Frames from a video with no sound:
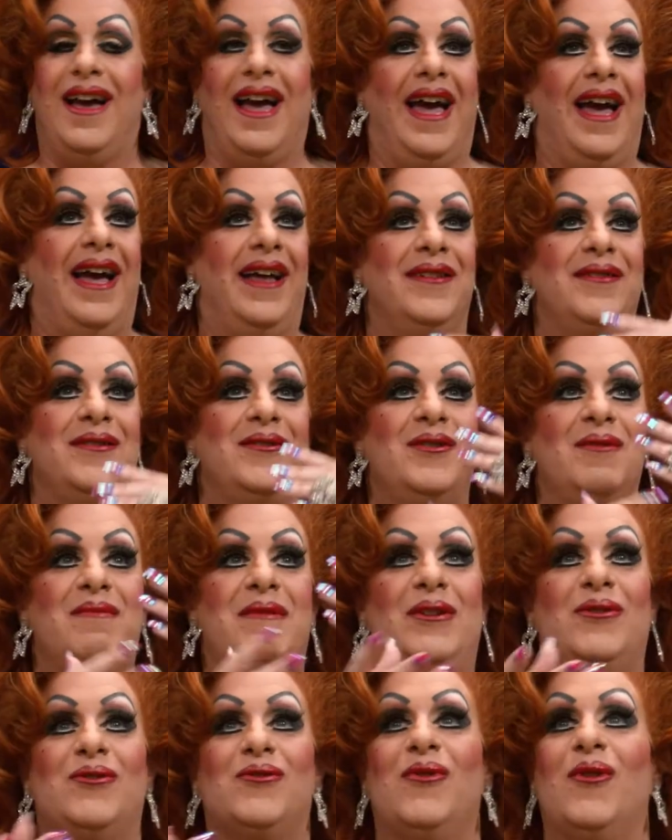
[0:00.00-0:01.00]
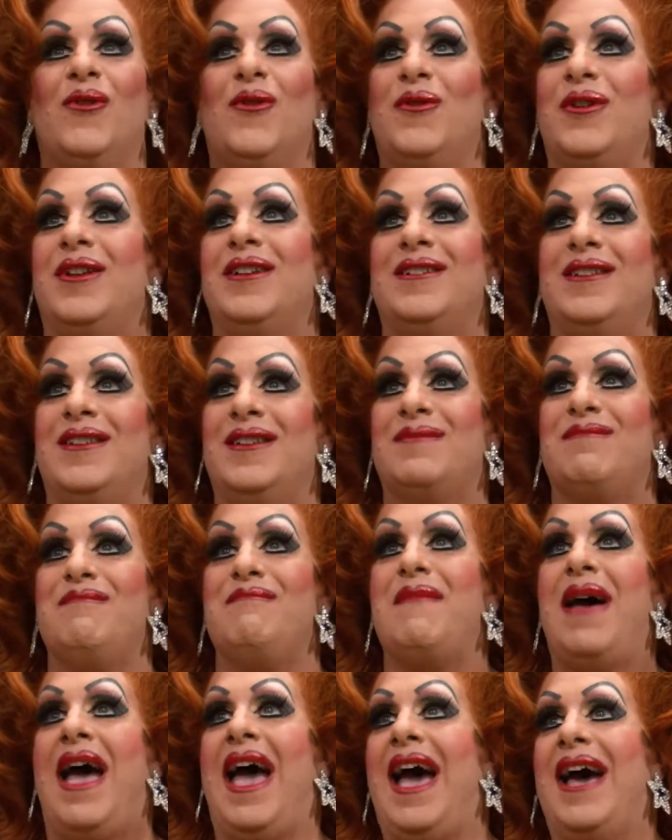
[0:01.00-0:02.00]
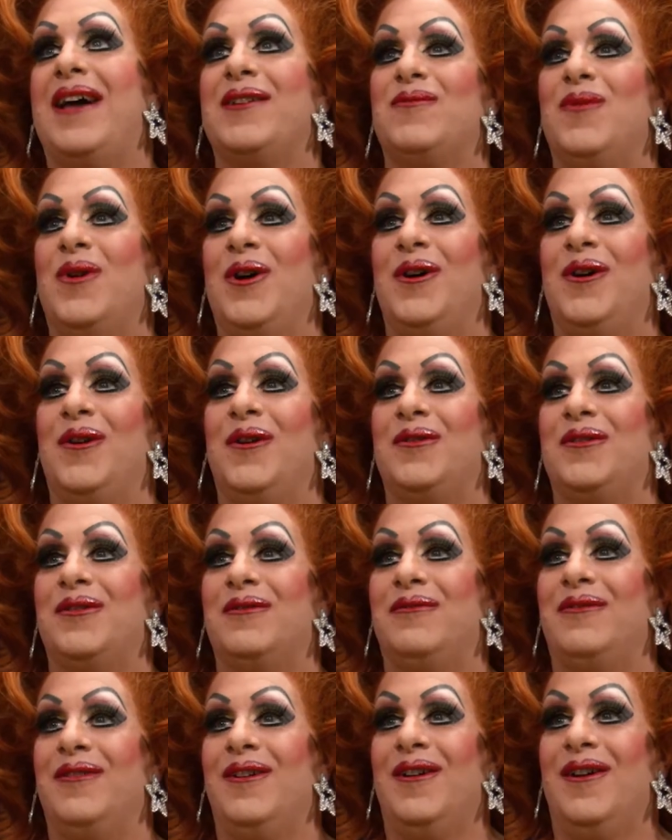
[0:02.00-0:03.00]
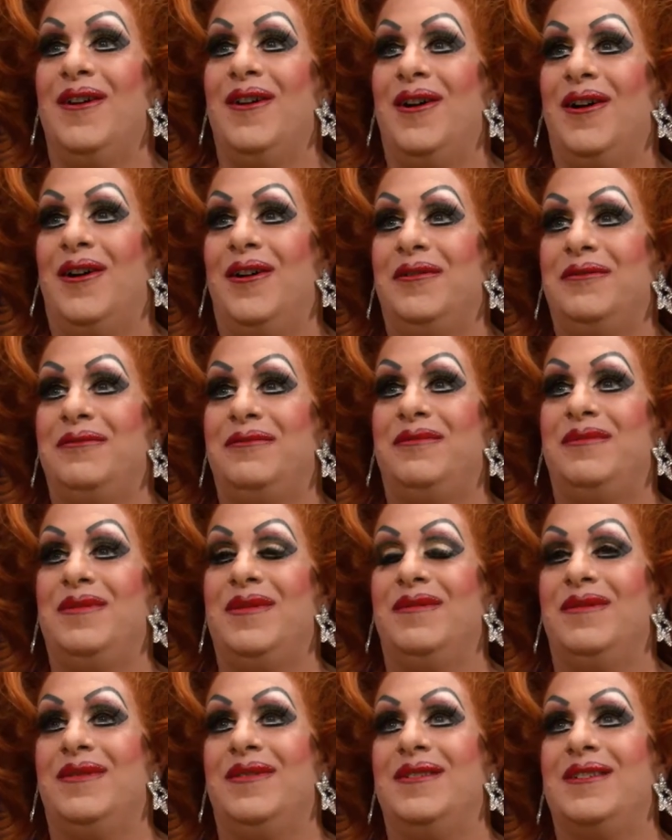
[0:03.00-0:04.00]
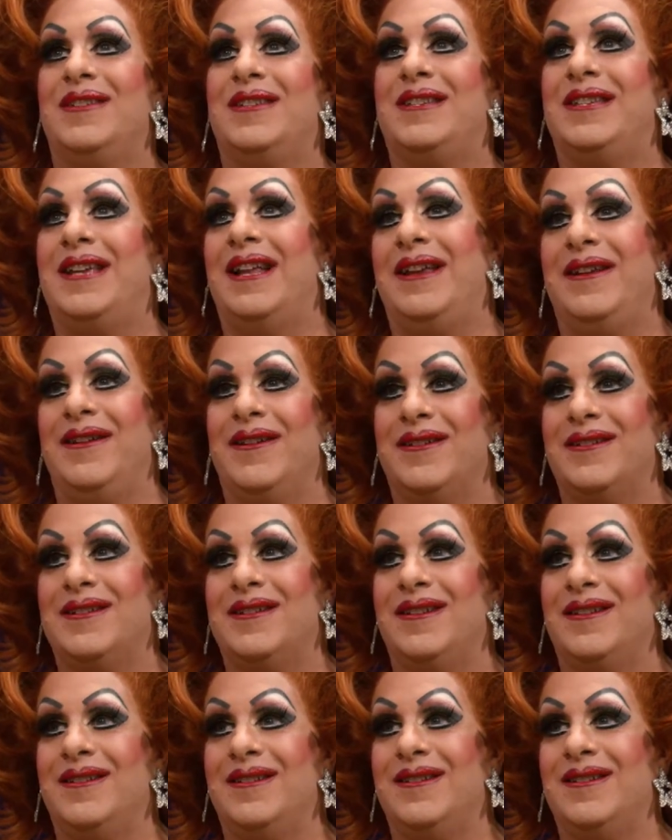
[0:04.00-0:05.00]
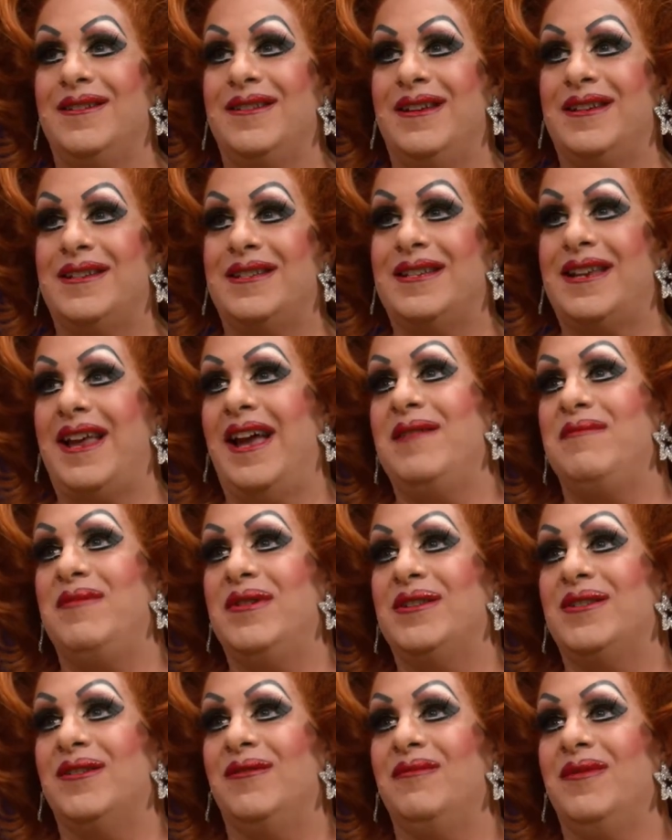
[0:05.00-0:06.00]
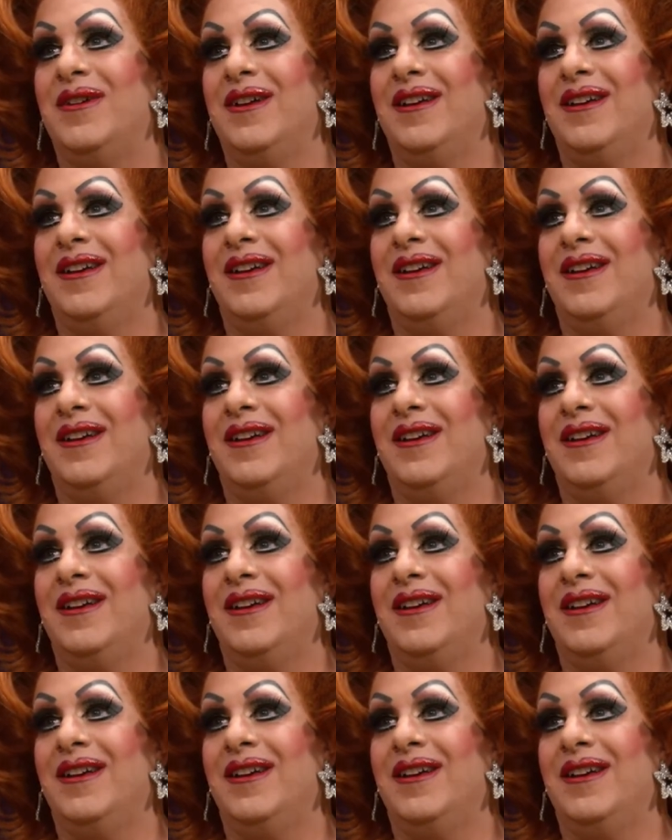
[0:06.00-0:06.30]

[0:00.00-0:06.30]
And you'd be drawn into this mad world of silliness and escapism.